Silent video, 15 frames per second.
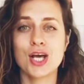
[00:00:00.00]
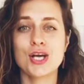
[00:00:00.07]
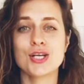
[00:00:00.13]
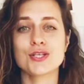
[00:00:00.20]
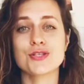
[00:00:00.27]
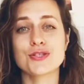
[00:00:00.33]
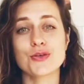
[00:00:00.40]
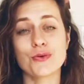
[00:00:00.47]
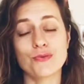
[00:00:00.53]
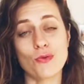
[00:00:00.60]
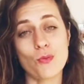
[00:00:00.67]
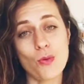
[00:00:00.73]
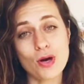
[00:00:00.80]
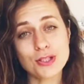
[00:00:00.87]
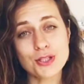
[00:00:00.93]
So for
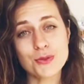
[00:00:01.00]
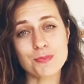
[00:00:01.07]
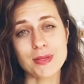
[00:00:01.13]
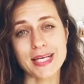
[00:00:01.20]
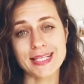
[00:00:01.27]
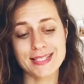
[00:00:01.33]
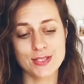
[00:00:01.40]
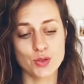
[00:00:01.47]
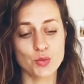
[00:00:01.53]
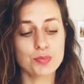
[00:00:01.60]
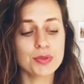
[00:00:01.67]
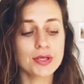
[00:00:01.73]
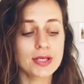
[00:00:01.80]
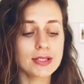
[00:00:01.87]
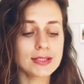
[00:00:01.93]
water-based
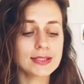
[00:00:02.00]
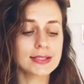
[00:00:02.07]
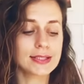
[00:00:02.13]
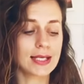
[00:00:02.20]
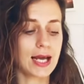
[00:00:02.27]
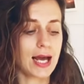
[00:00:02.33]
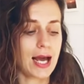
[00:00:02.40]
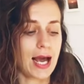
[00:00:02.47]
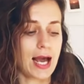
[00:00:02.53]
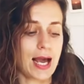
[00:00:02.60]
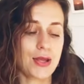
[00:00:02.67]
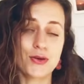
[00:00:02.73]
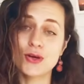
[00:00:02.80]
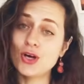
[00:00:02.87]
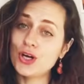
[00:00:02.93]
lubricant,
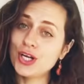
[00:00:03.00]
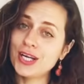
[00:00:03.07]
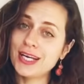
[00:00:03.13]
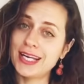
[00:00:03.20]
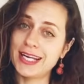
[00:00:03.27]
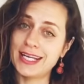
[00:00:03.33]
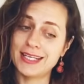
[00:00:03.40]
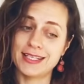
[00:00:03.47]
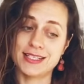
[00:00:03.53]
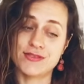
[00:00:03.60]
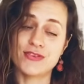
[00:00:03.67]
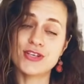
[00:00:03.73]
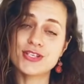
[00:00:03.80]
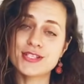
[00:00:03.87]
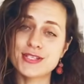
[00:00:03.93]
you're gonna need, it's
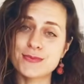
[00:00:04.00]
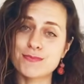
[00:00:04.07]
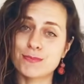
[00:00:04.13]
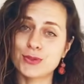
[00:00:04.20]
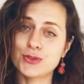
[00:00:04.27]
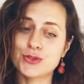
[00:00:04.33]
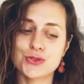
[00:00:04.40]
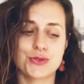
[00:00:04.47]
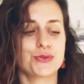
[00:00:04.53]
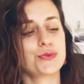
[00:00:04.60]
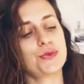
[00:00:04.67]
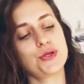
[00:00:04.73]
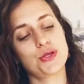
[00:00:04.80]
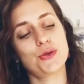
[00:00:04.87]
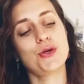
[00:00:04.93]
very simple to do,
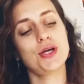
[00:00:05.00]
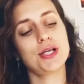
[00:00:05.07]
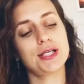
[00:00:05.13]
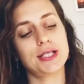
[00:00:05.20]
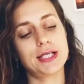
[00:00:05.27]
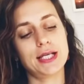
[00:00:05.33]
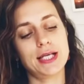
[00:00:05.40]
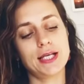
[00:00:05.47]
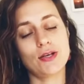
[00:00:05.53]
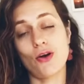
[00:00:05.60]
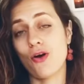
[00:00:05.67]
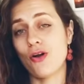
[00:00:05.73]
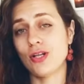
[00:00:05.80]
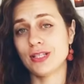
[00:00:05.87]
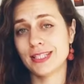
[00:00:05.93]
you're gonna need
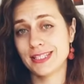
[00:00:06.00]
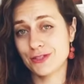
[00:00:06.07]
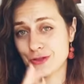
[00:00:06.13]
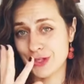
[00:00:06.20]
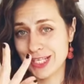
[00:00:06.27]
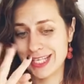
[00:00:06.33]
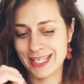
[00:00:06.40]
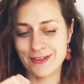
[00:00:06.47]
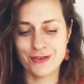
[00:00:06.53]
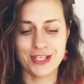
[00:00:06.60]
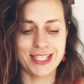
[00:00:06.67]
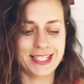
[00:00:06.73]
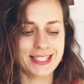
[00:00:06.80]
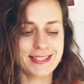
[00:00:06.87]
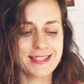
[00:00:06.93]
only 3
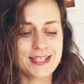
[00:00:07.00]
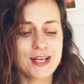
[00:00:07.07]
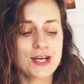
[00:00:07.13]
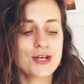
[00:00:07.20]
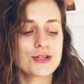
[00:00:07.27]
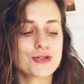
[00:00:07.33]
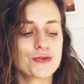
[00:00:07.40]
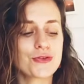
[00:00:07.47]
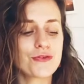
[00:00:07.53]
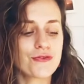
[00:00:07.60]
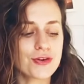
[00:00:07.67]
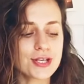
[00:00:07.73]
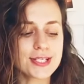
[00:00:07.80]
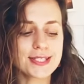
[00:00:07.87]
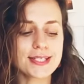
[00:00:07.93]
ingredients. So the
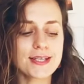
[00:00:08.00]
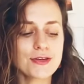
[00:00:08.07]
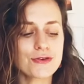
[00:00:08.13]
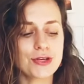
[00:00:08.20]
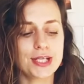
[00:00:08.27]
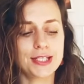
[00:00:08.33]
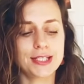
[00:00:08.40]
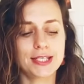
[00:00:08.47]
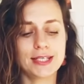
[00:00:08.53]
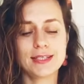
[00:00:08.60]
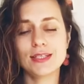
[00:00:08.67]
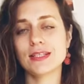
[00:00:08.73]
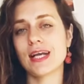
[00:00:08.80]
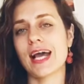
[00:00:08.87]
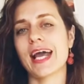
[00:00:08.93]
first ingredient
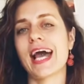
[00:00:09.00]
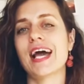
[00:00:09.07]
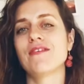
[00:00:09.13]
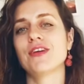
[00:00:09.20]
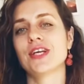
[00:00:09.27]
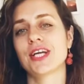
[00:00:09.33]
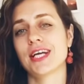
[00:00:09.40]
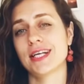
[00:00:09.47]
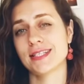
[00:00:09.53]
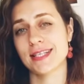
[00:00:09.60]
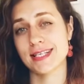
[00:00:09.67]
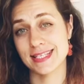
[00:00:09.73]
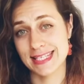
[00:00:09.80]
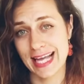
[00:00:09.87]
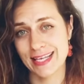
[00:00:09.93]
I have in here is
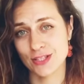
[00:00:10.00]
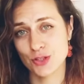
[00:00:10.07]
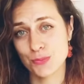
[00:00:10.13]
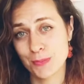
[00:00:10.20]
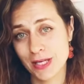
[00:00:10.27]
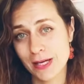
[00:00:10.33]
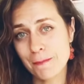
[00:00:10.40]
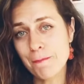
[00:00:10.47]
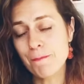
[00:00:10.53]
xanthum gum.